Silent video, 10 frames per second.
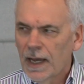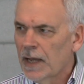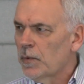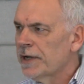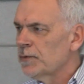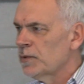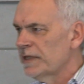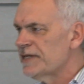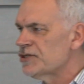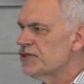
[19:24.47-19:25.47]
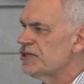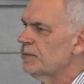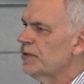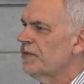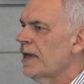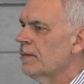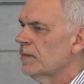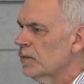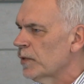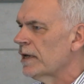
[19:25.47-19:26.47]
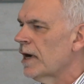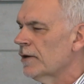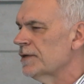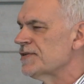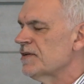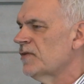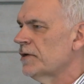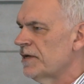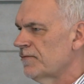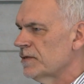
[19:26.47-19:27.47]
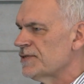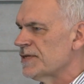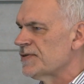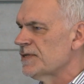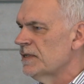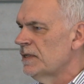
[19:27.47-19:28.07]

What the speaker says: I want a relationship with them regardless of our differences.